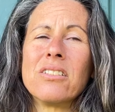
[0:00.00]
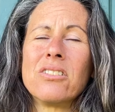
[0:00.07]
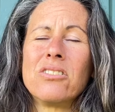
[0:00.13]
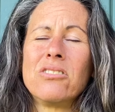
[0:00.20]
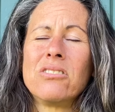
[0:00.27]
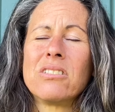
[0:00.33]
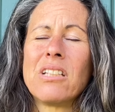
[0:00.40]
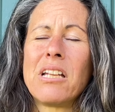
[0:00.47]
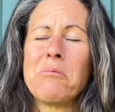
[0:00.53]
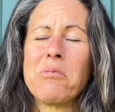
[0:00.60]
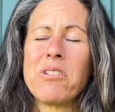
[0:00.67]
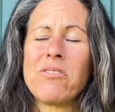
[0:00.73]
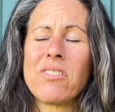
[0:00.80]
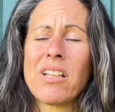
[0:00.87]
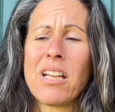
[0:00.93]
whose name I
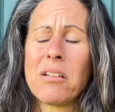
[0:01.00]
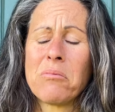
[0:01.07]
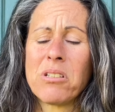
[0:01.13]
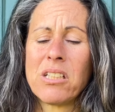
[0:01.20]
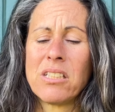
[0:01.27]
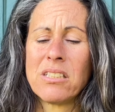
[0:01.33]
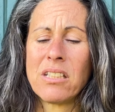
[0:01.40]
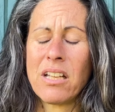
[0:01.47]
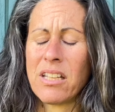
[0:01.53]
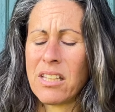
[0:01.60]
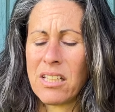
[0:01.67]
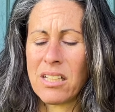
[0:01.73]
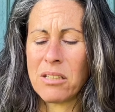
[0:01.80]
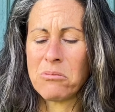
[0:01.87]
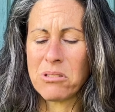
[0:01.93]
forget, but he's, I
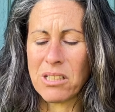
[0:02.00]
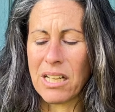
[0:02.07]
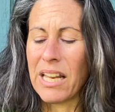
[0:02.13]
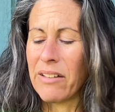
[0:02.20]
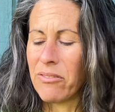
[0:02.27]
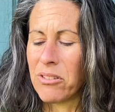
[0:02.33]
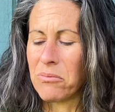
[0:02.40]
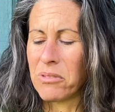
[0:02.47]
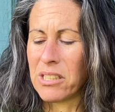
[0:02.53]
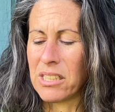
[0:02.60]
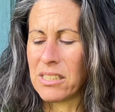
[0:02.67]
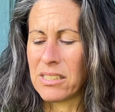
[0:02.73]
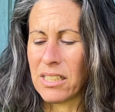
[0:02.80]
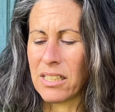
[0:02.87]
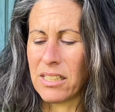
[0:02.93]
think he was eleven when he
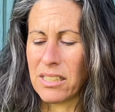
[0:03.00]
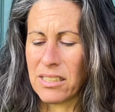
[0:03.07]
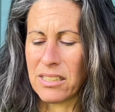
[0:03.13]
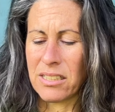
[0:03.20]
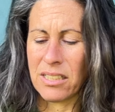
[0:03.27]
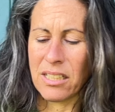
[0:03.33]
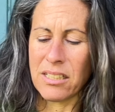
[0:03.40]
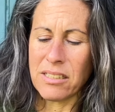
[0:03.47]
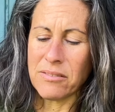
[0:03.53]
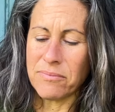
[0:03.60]
said it. He said,